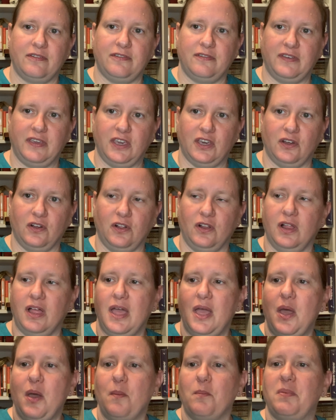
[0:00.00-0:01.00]
feel,
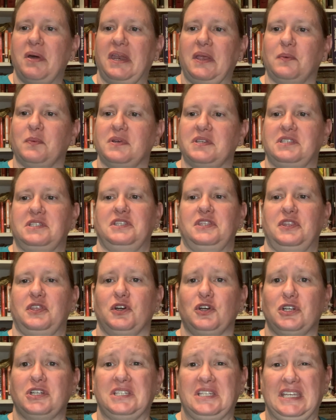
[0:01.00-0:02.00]
but it was
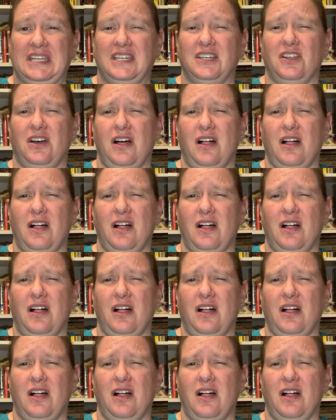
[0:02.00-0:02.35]
$13.